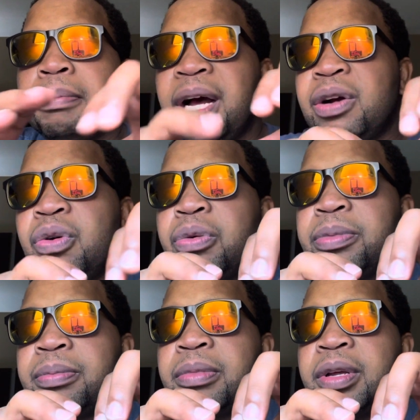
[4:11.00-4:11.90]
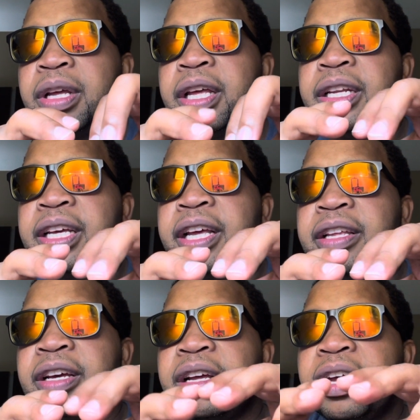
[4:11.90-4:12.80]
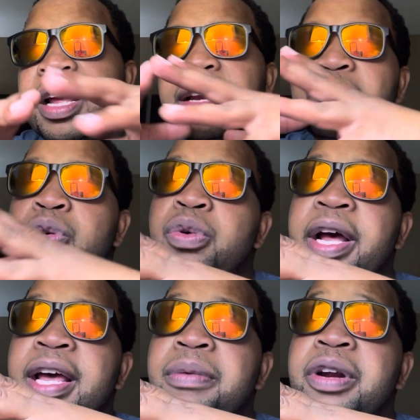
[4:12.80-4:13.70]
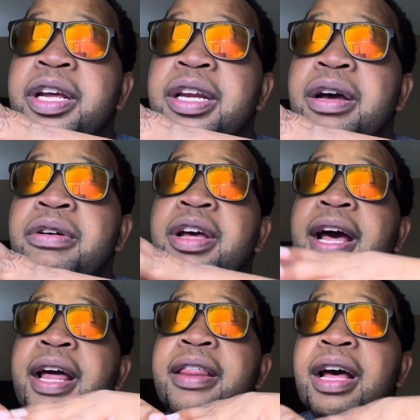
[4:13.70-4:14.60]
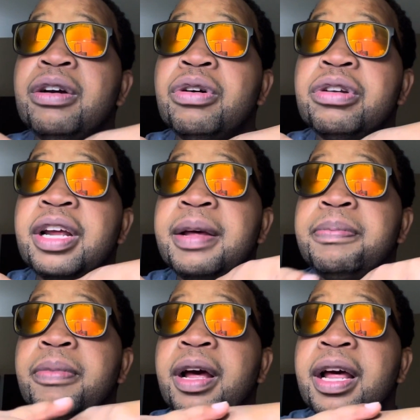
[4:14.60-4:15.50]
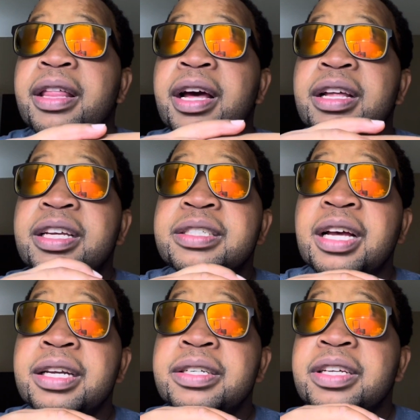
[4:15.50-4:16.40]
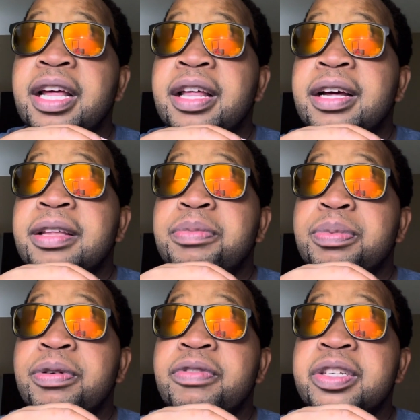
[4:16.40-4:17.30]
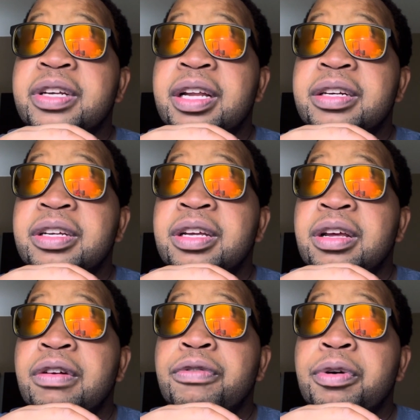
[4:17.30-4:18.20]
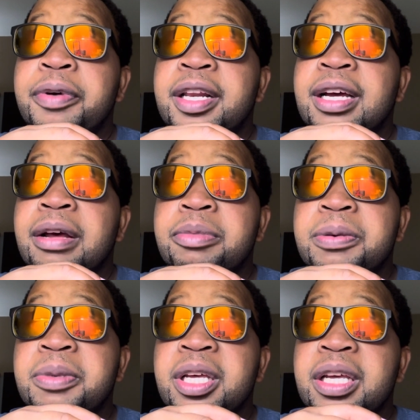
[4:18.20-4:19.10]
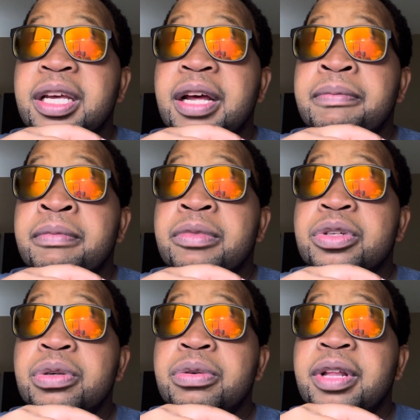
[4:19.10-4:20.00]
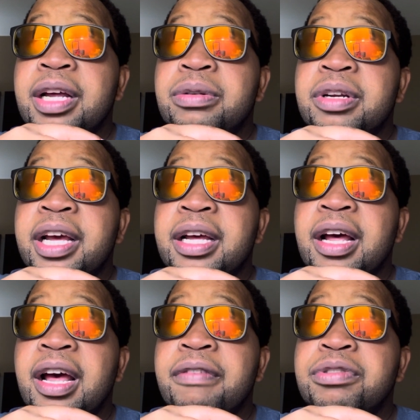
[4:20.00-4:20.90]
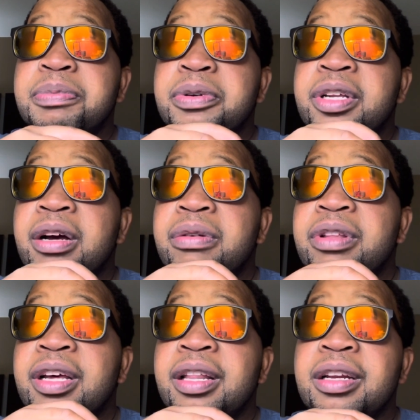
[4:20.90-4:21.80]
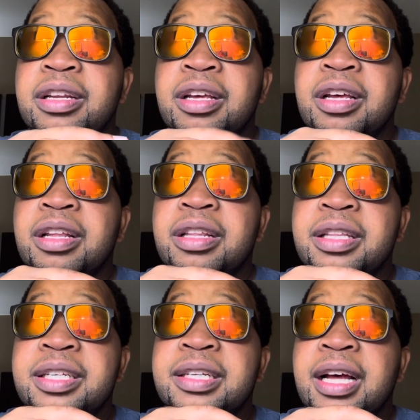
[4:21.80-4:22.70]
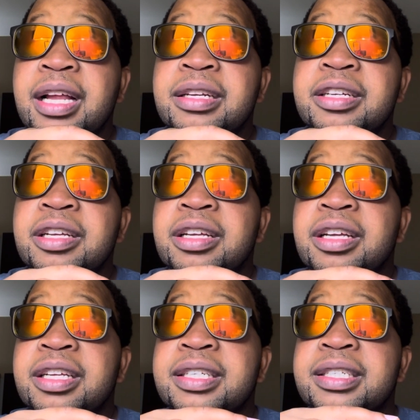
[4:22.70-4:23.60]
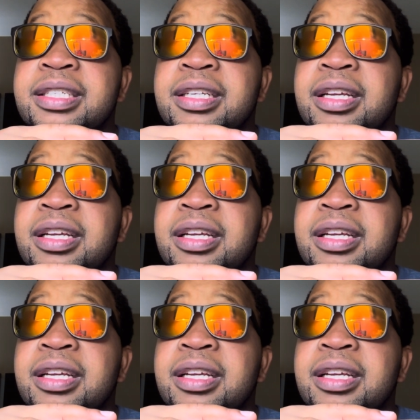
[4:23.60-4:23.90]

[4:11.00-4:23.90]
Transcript: back home in Kenya and who I am right now. I thank God, I thank this country, I thank the people of this country for welcoming me here. So that one, I have to put it out there, that this country it's